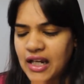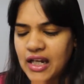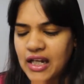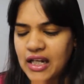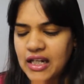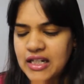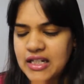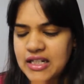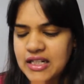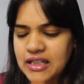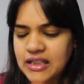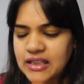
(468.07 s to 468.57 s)

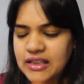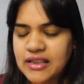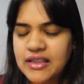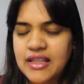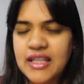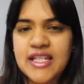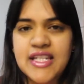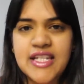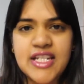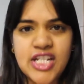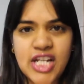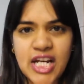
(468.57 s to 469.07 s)
and
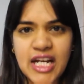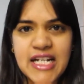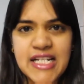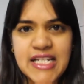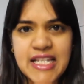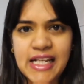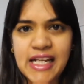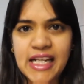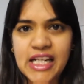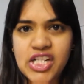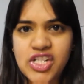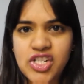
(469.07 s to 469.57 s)
the shade
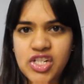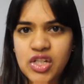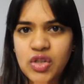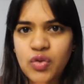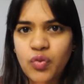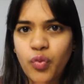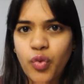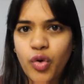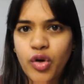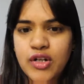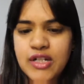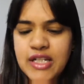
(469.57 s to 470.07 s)

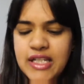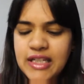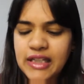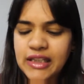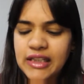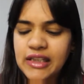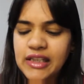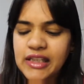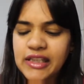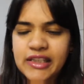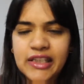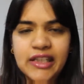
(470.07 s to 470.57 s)
selection was
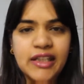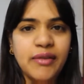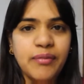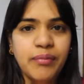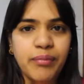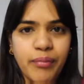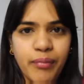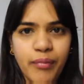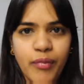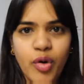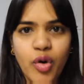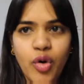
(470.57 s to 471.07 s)
a little
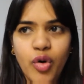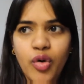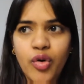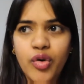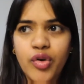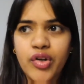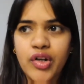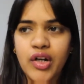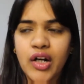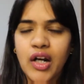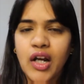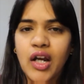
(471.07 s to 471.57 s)

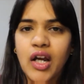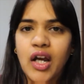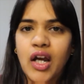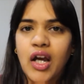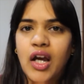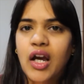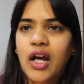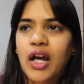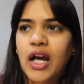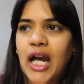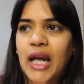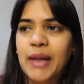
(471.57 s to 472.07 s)
more,
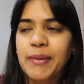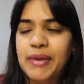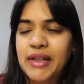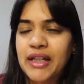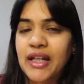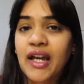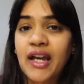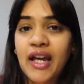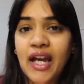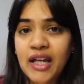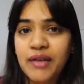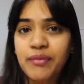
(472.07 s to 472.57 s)
I mean,
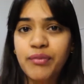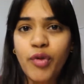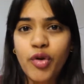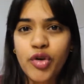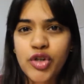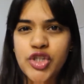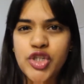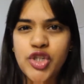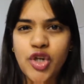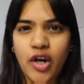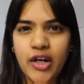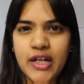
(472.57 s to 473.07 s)
I had
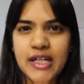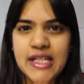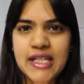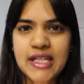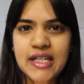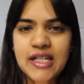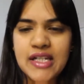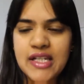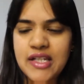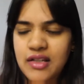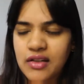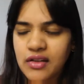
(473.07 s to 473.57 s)
more
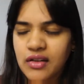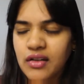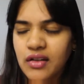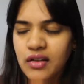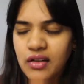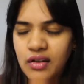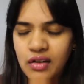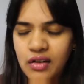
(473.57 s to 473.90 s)
choices